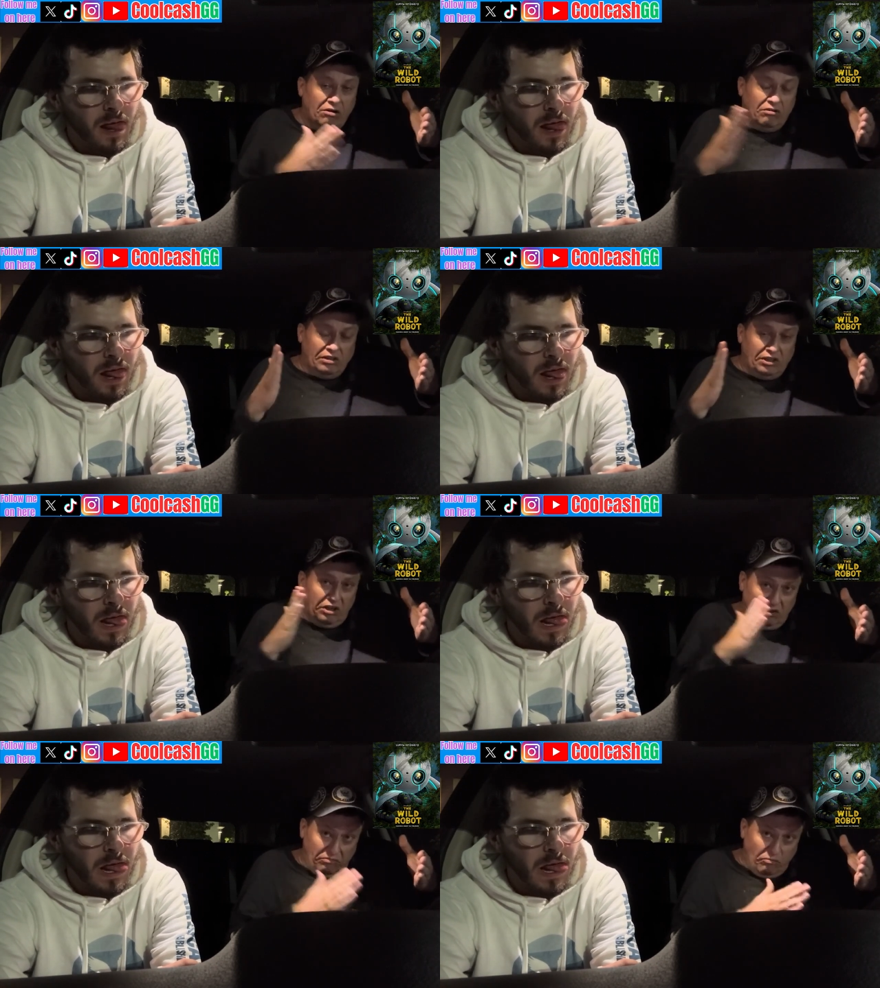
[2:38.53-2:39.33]
Speaker 1: on
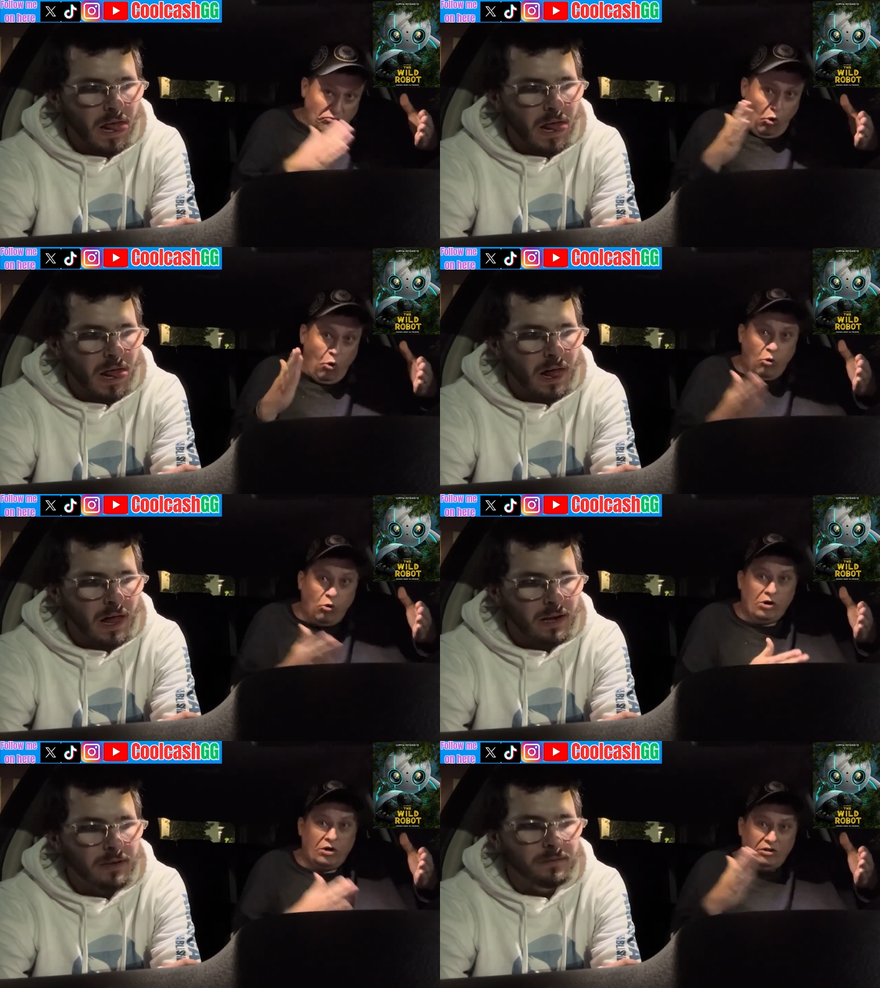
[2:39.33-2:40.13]
kind of
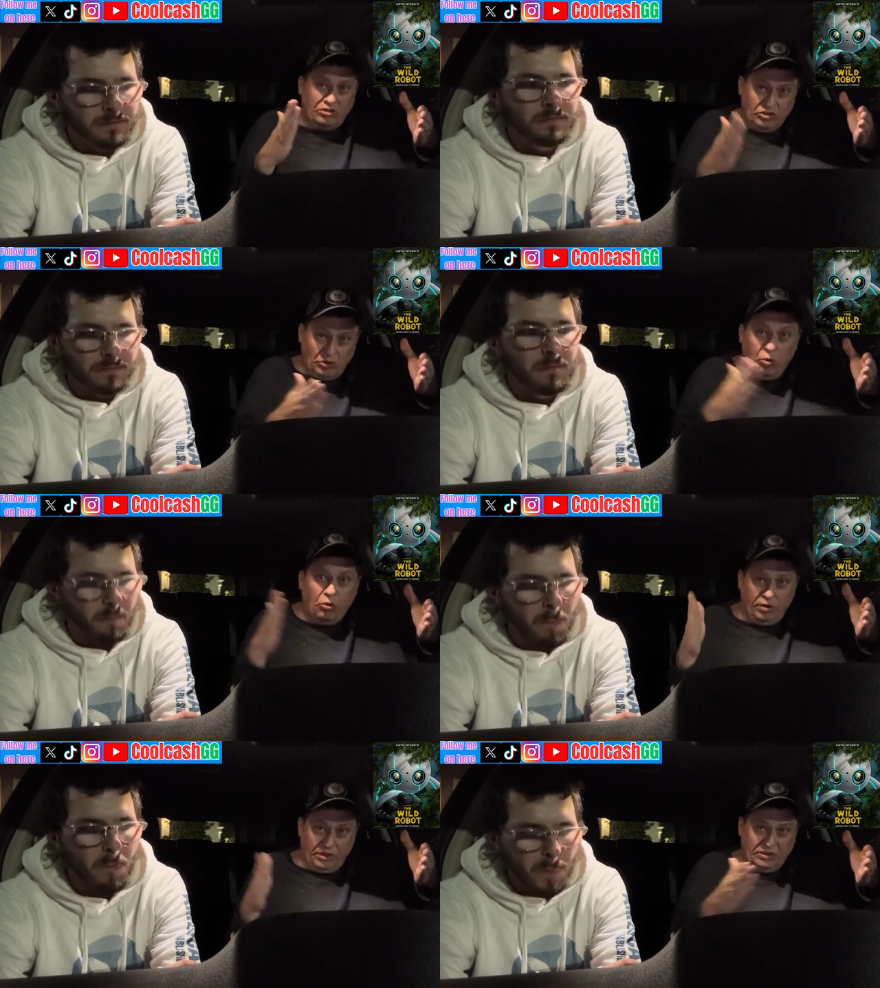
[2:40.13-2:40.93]
more
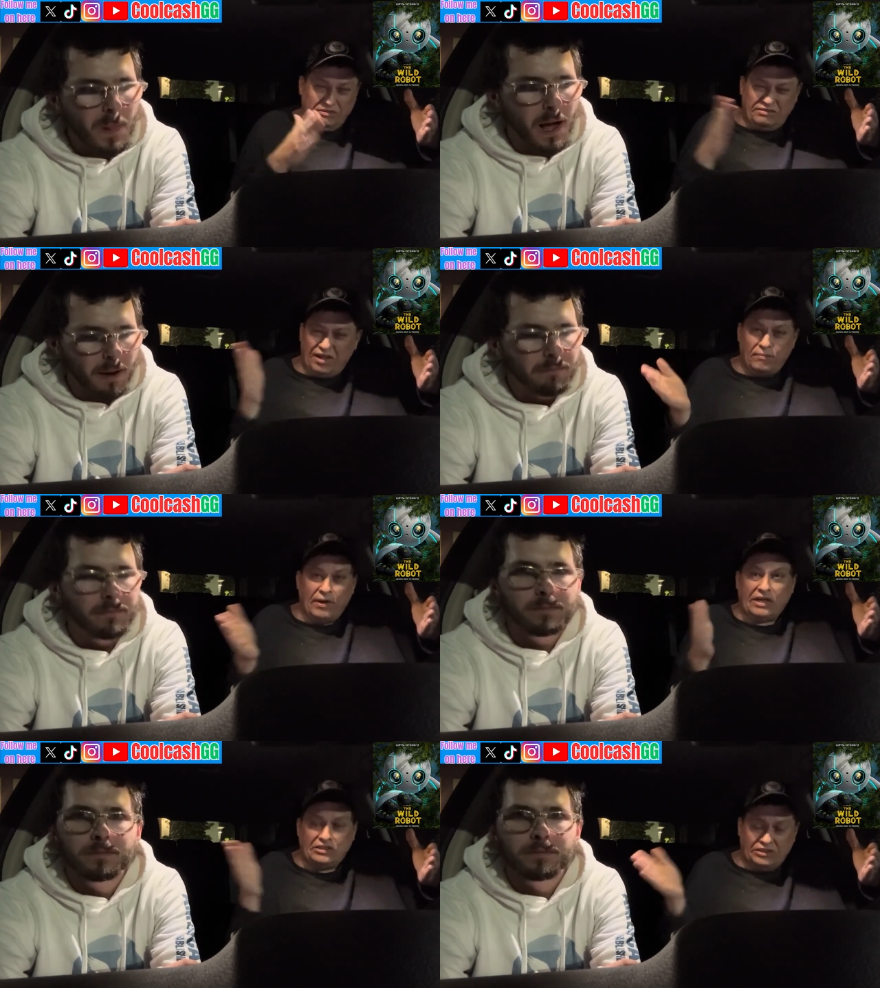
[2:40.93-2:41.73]
stories.
Speaker 2: Yeah. If that
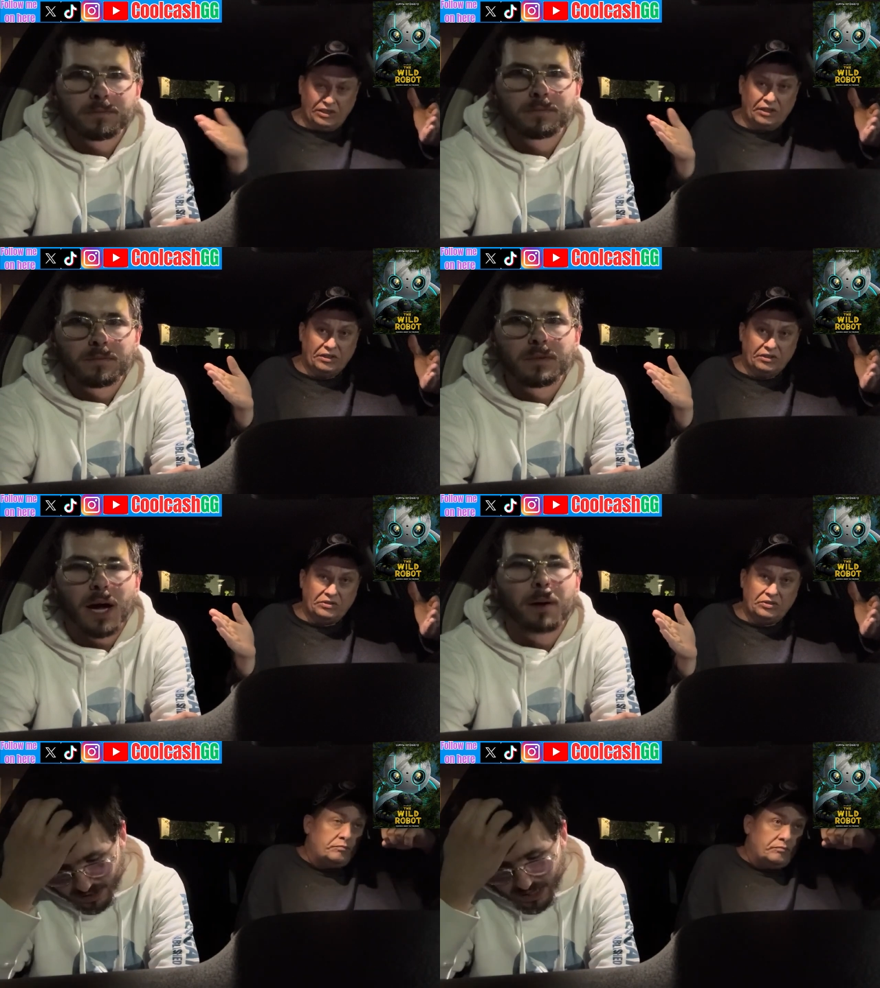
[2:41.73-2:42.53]
makes sense.
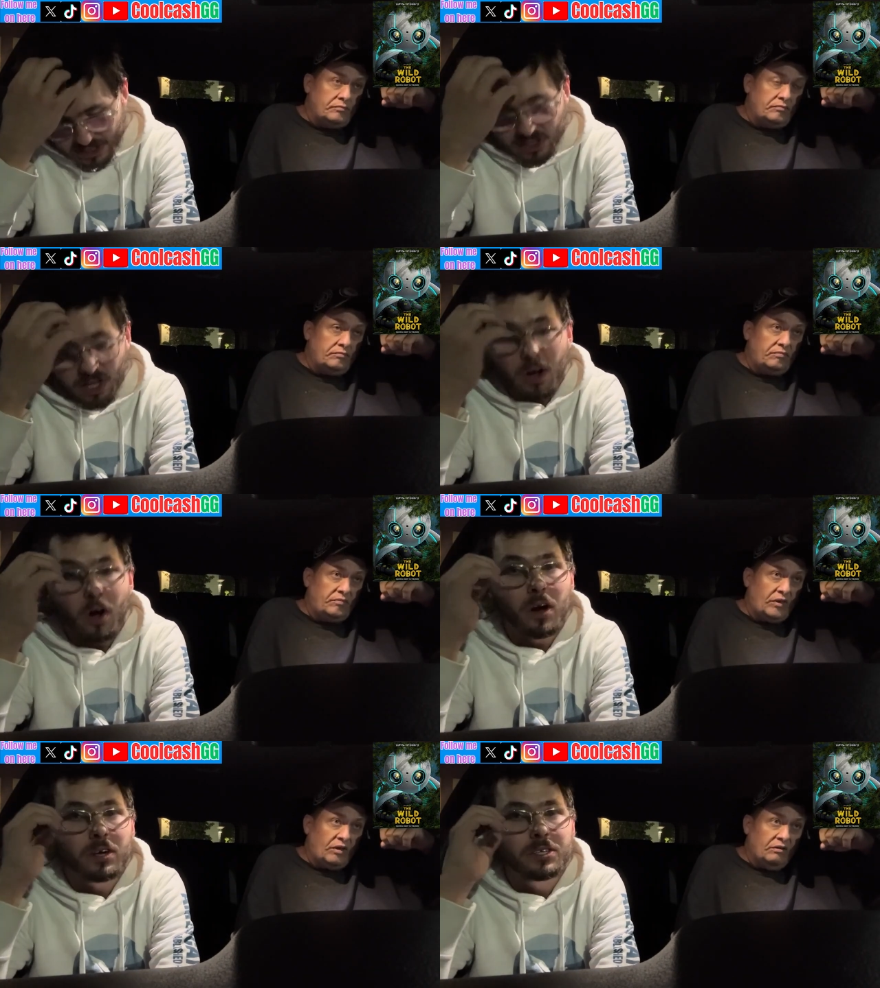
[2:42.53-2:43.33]
Yeah. Has a lot
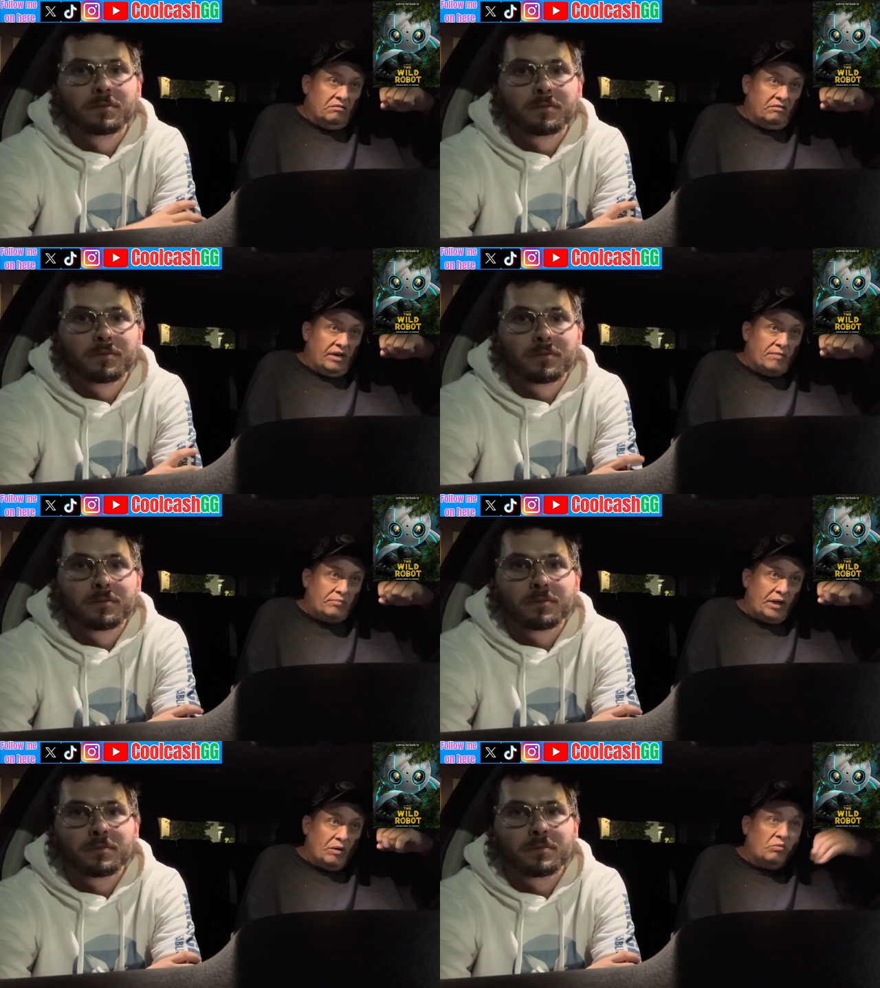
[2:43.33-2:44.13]
of heart.
Speaker 1: Right.
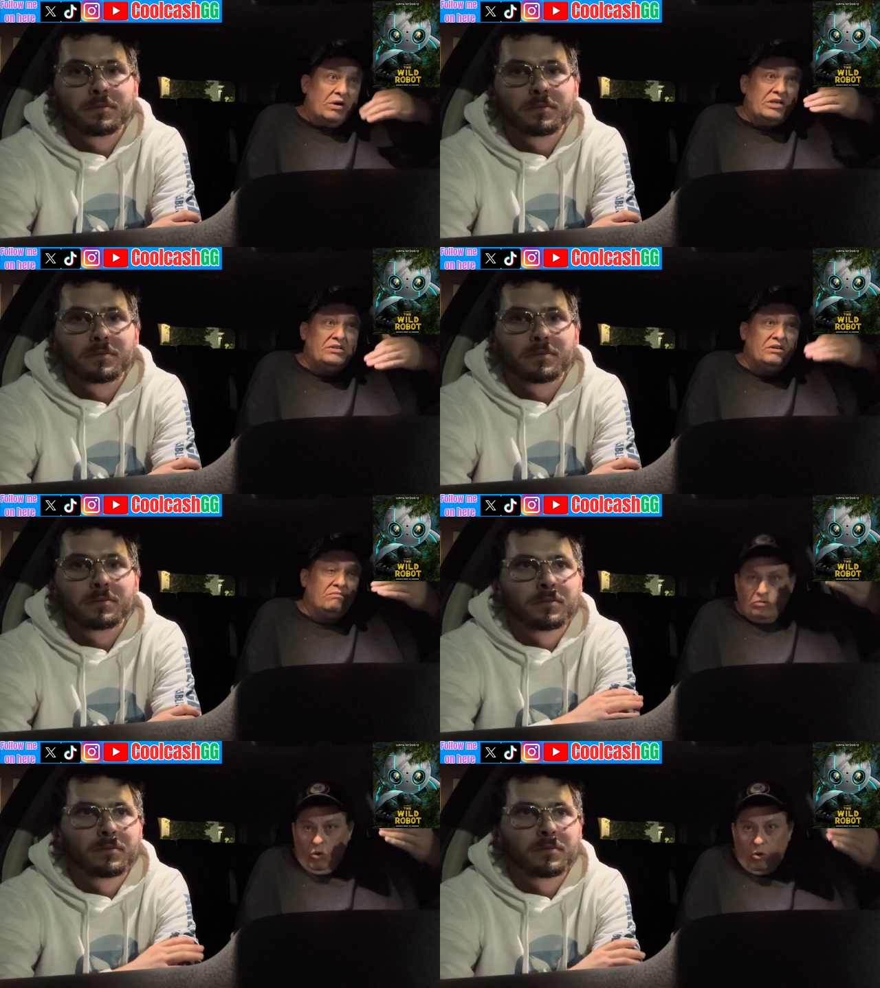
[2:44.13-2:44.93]
But it
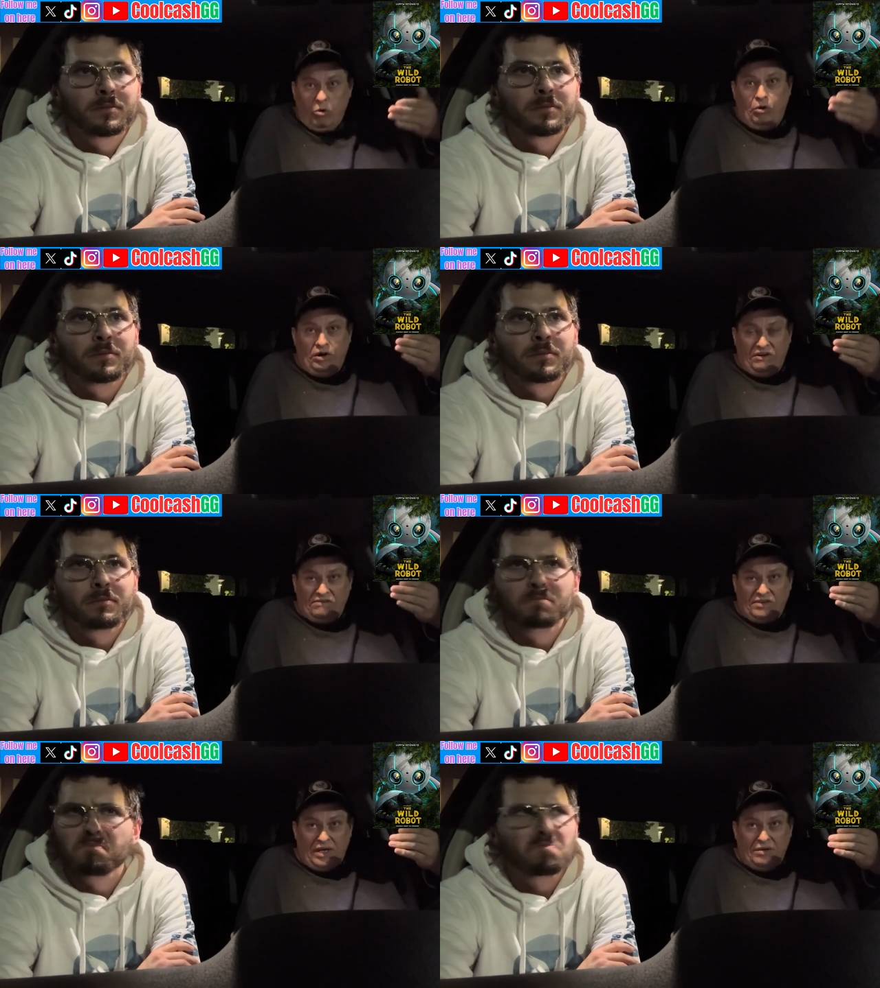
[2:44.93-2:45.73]
wasn't
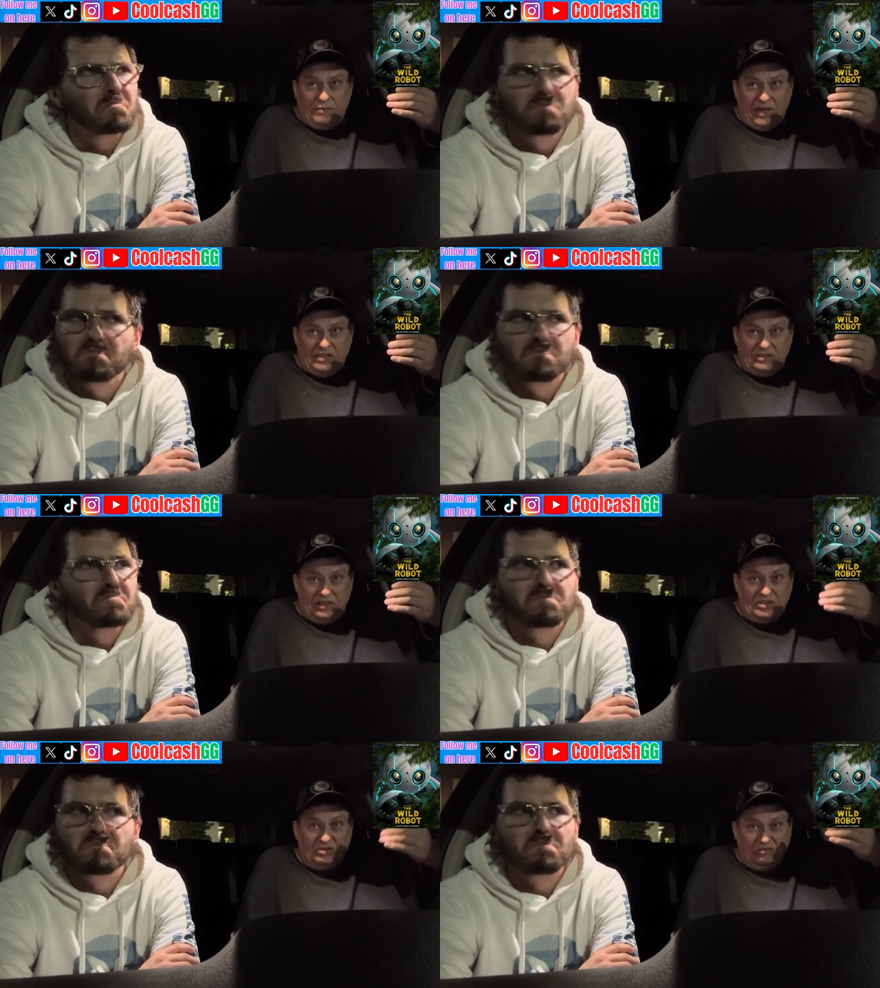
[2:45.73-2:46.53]
corny, if that makes
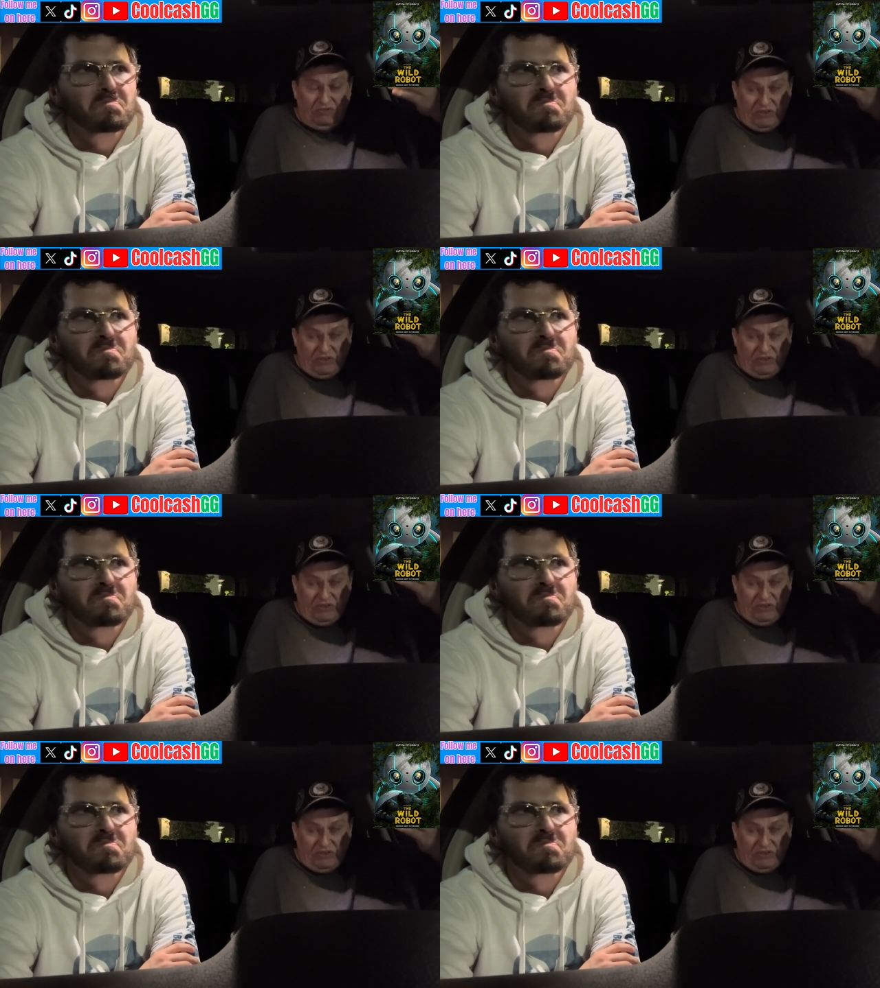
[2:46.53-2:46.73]
sense, or,